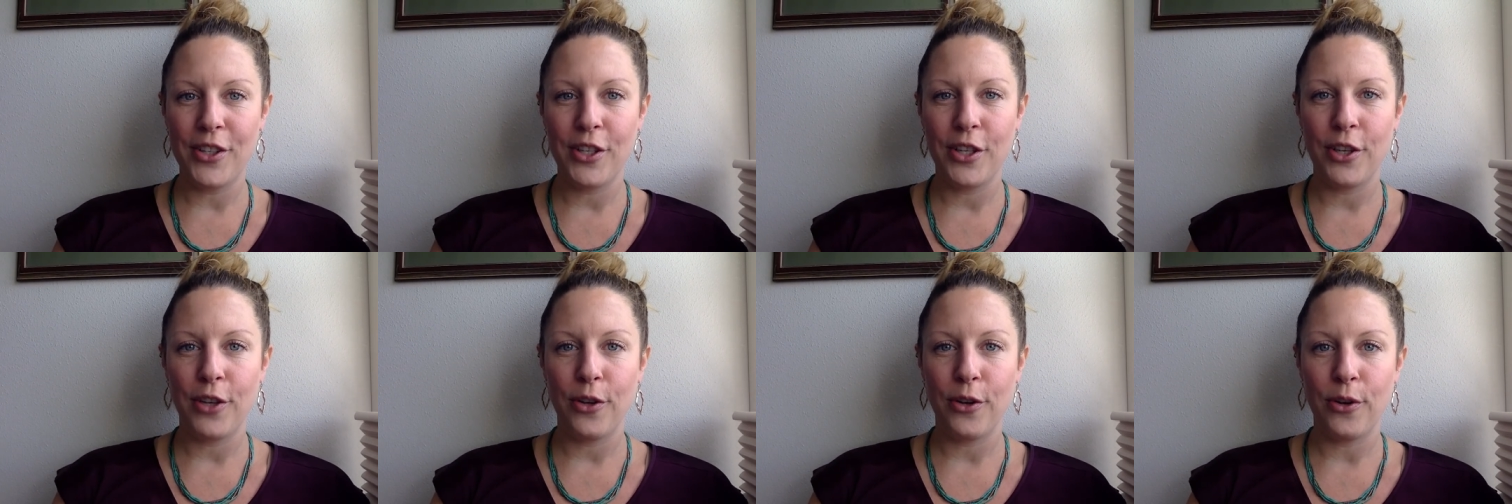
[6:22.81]

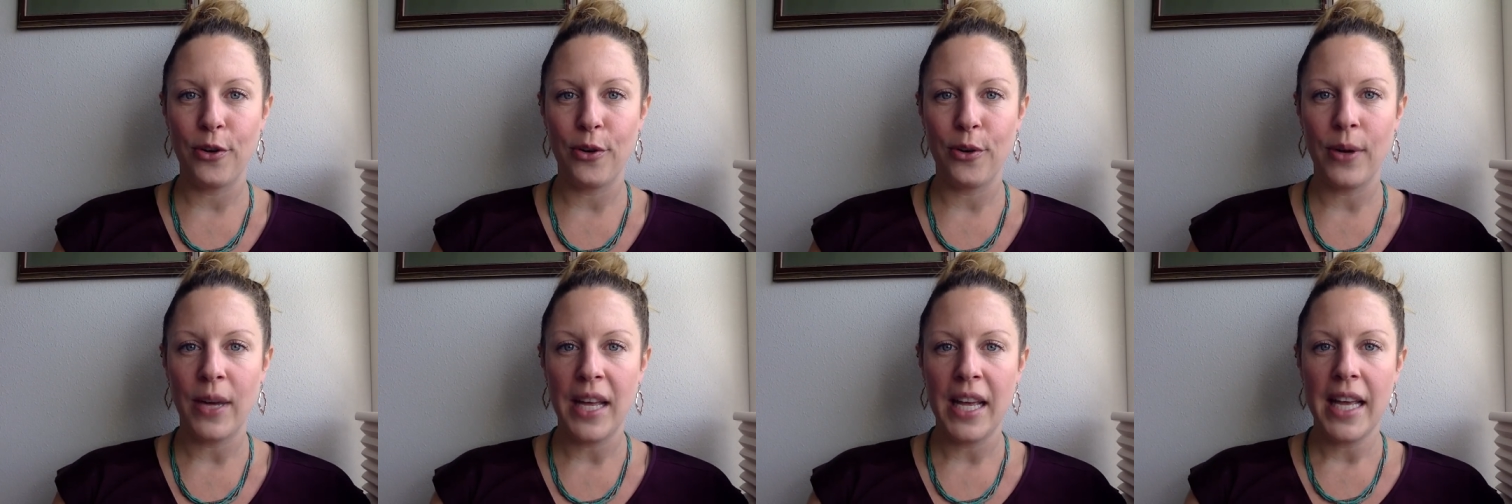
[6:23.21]

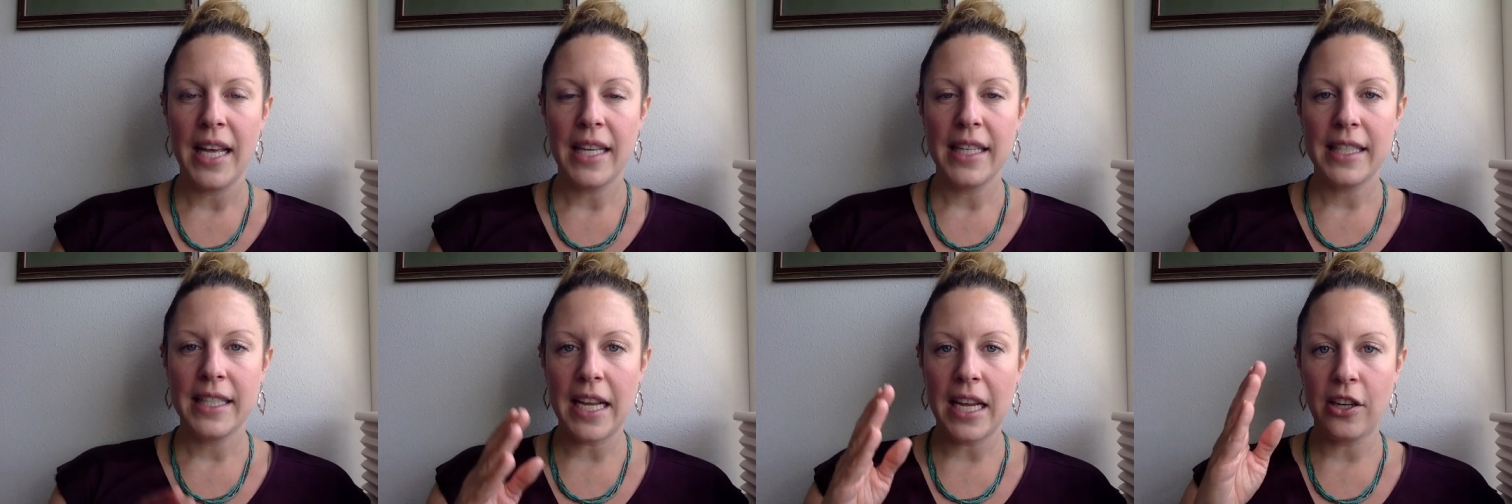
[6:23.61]
to
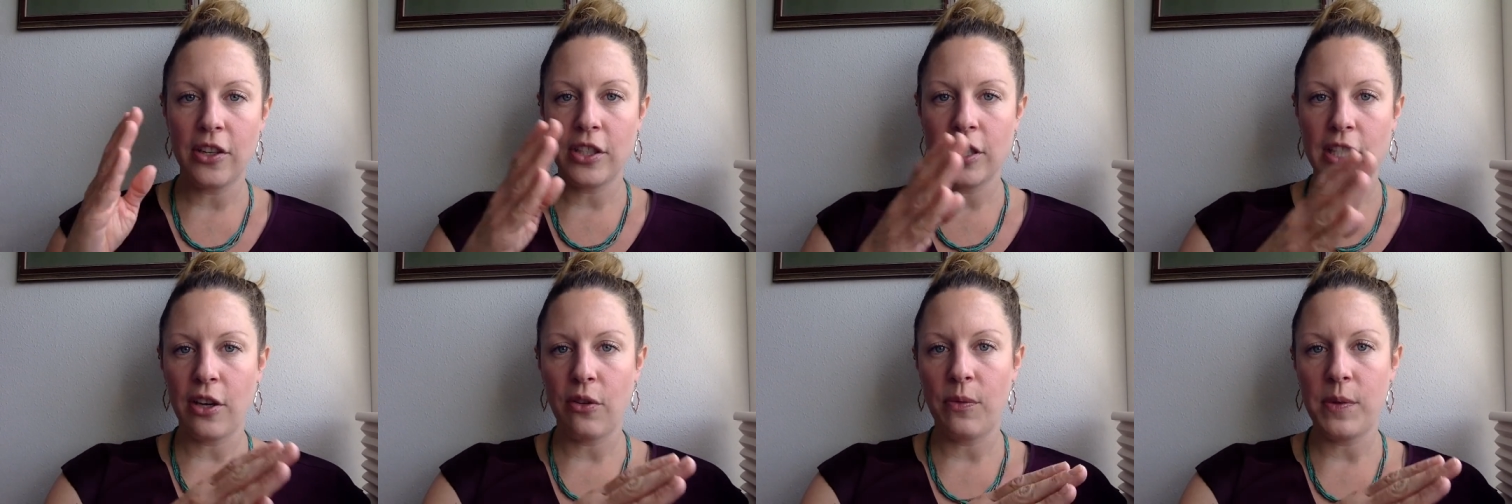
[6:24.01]
set
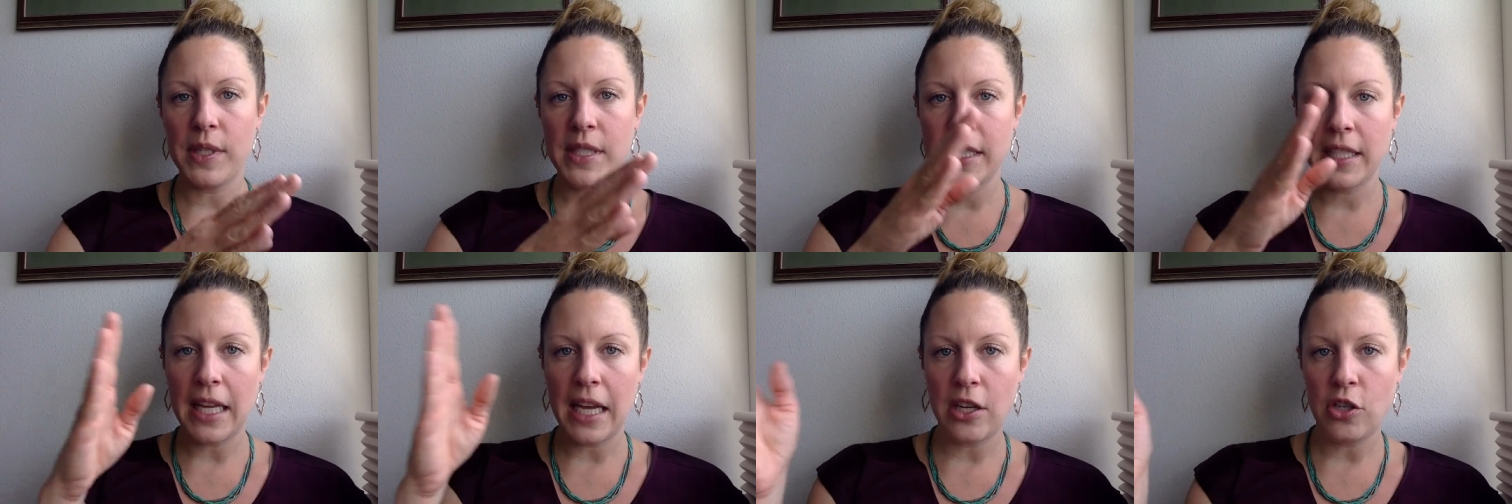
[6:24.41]
yourself a
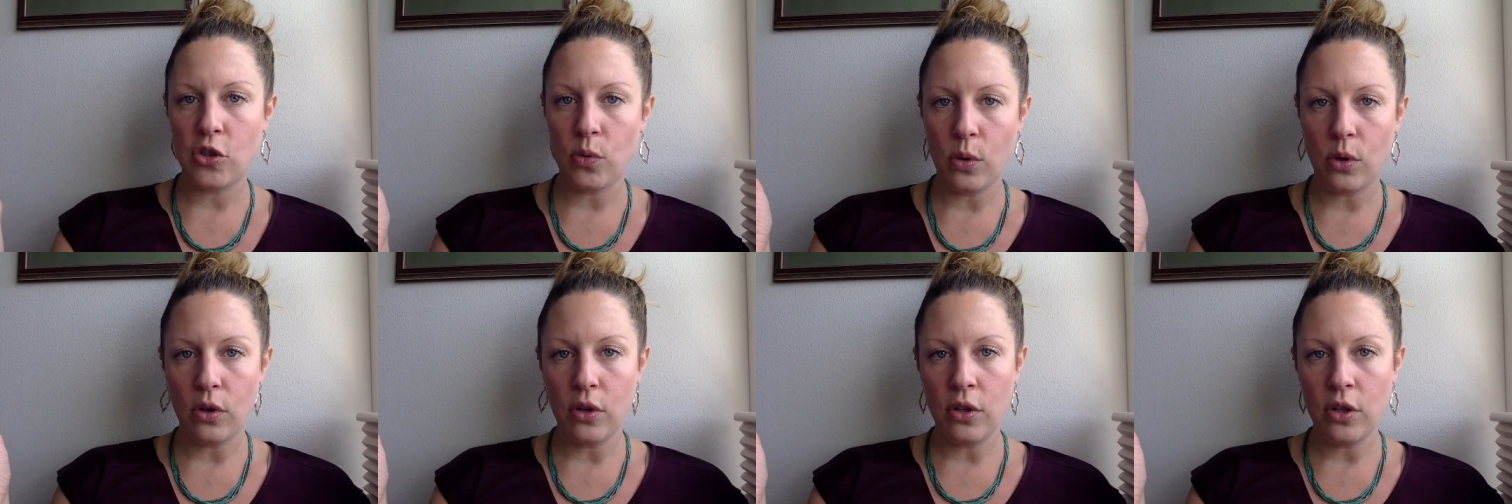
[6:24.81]

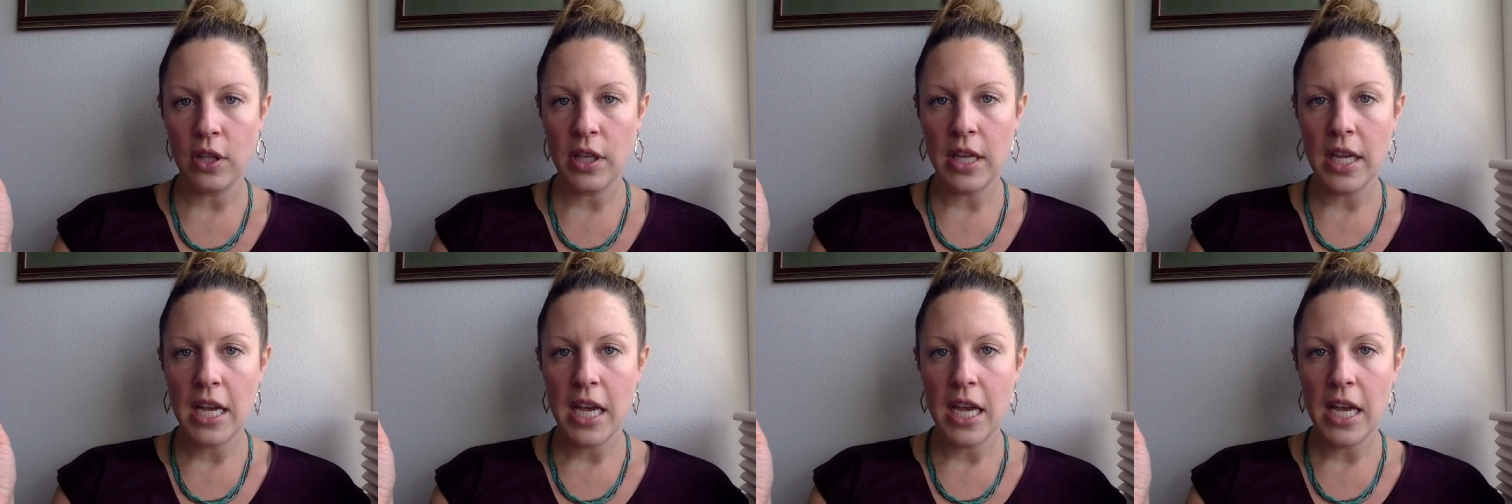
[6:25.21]
schedule,